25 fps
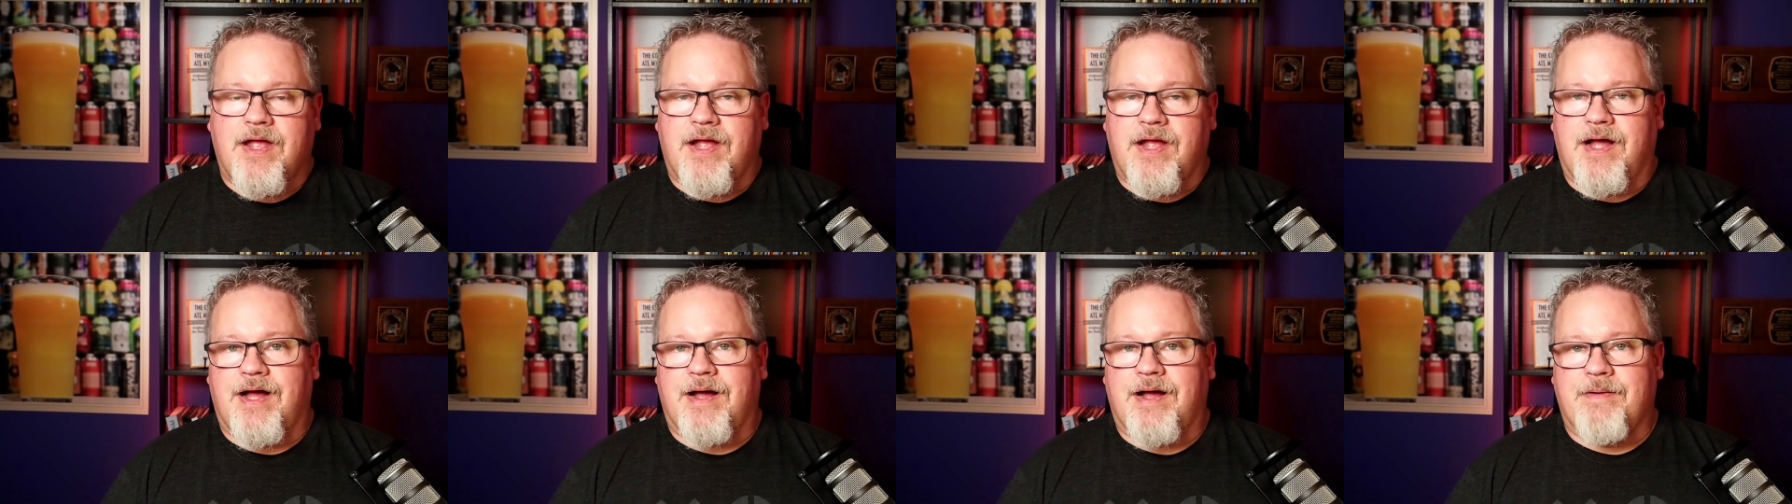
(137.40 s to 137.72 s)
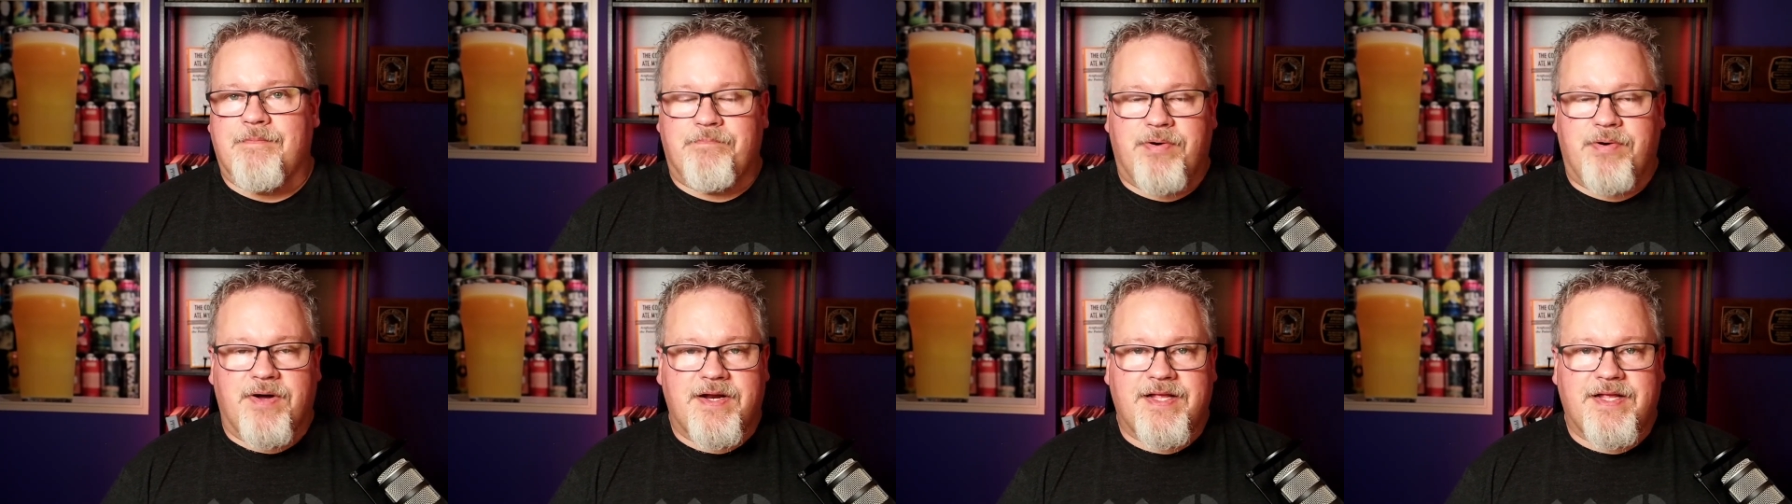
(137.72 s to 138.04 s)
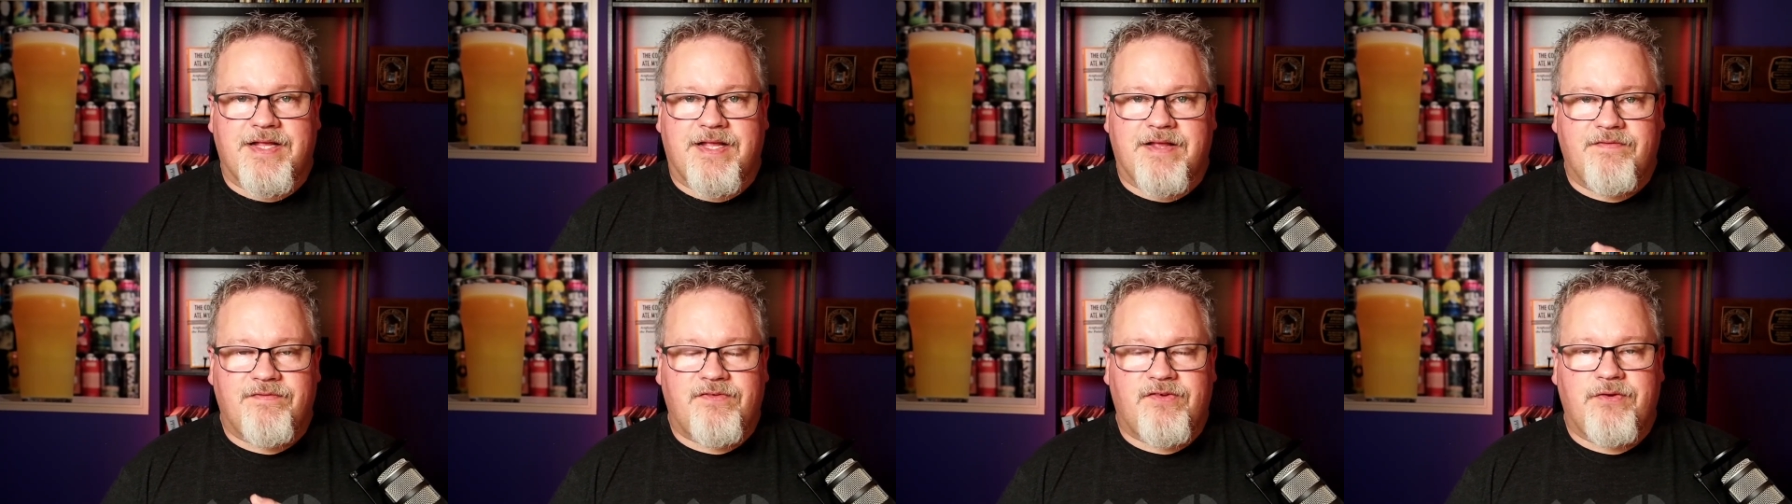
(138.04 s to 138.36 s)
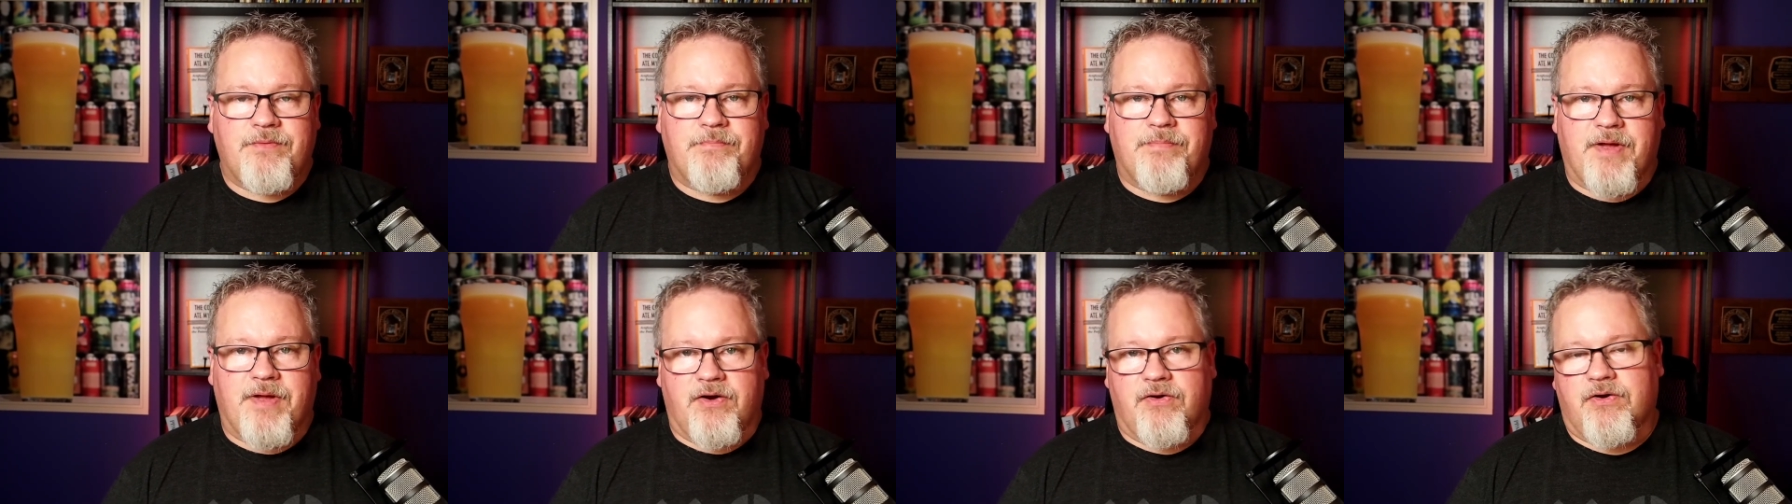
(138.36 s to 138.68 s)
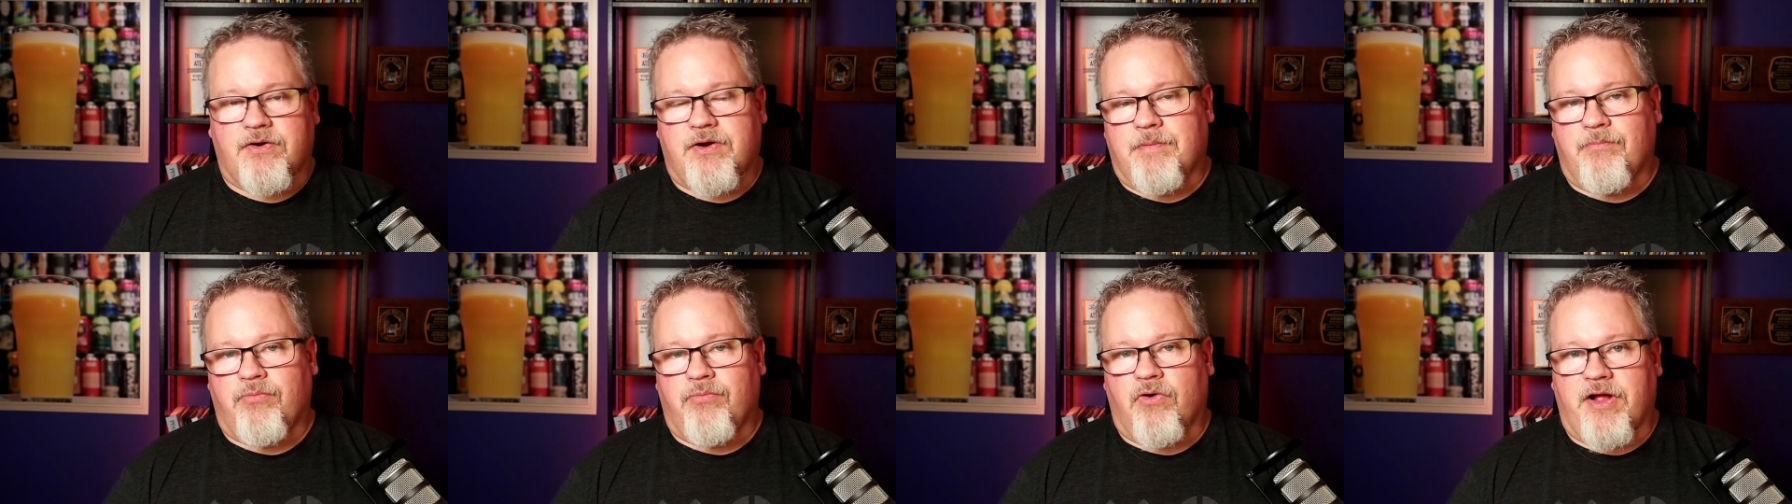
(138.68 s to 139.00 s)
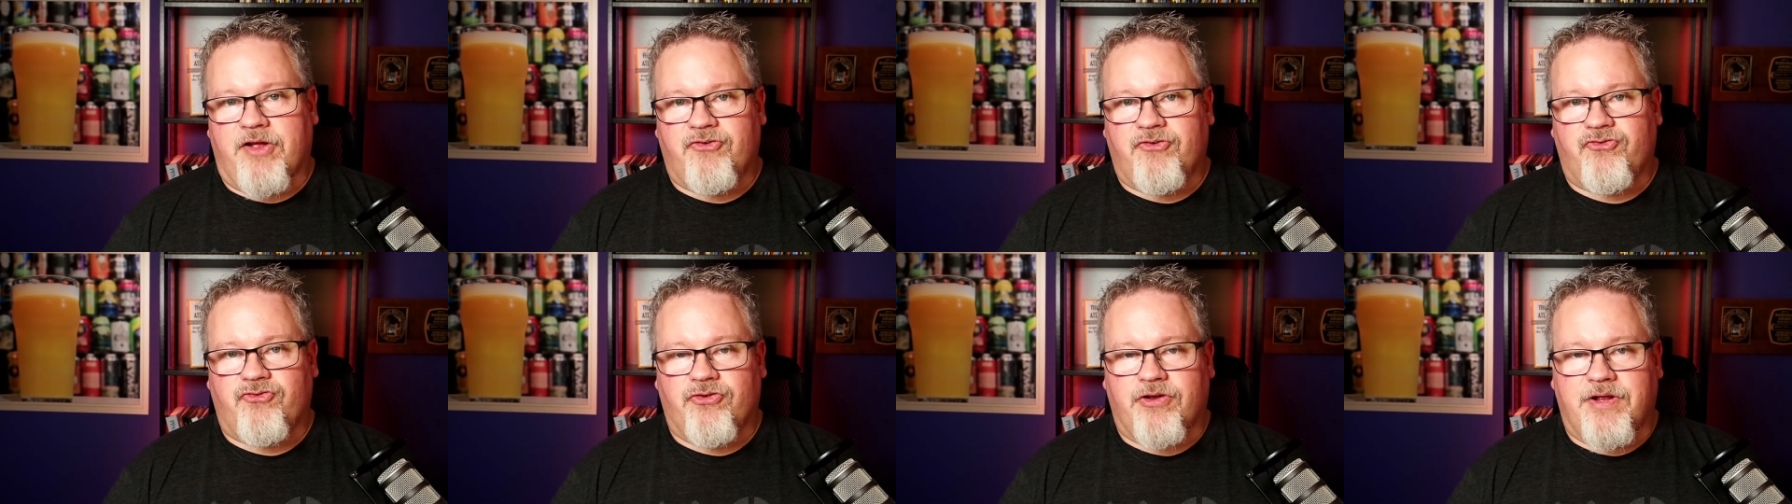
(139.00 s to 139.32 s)
but it gives you better
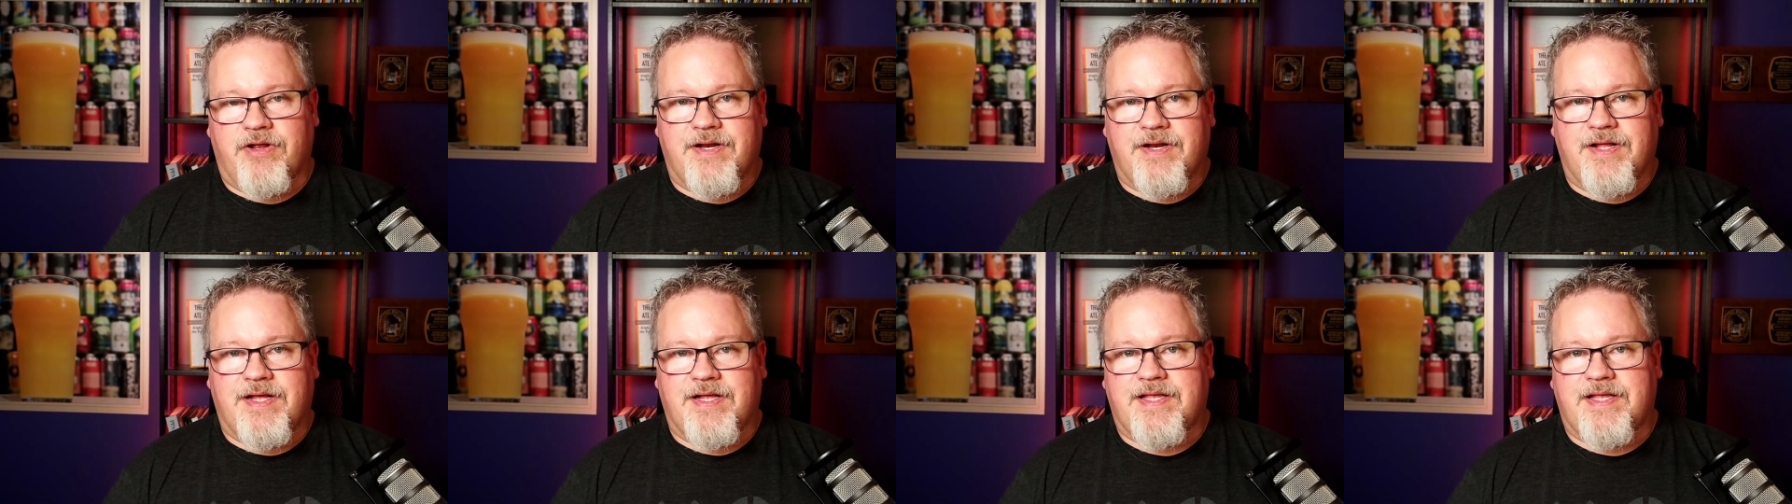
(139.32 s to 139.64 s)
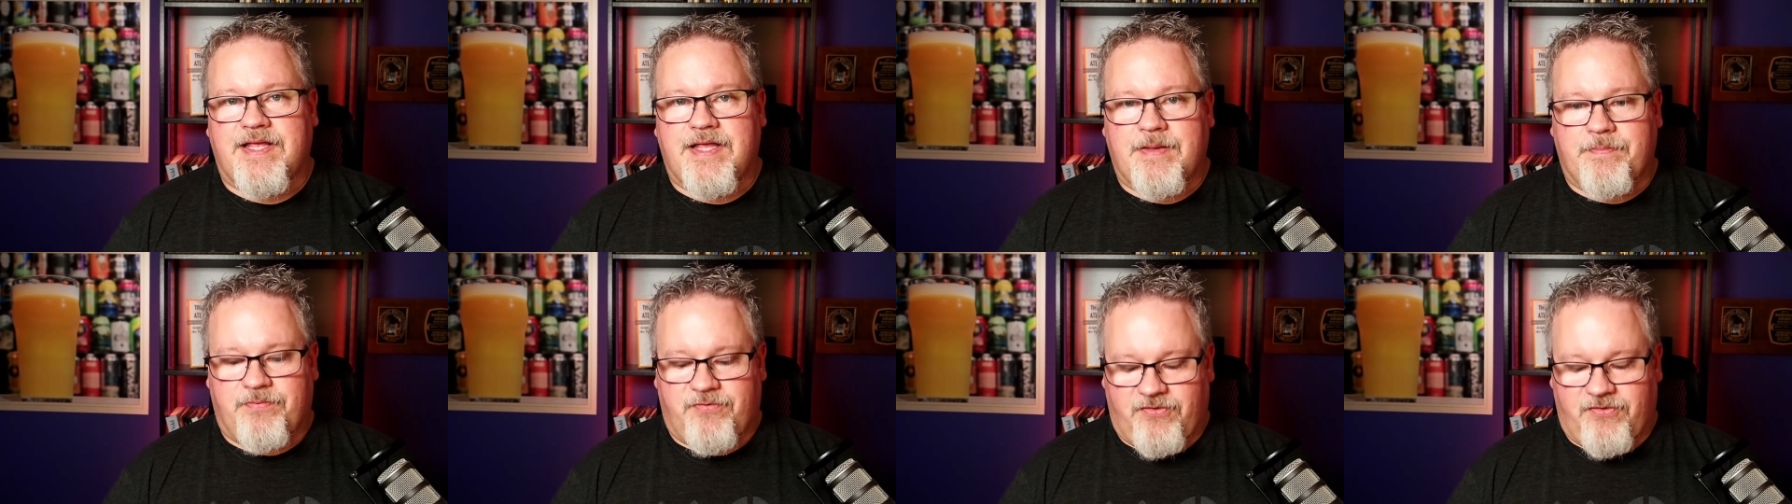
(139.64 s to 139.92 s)
compression and keeps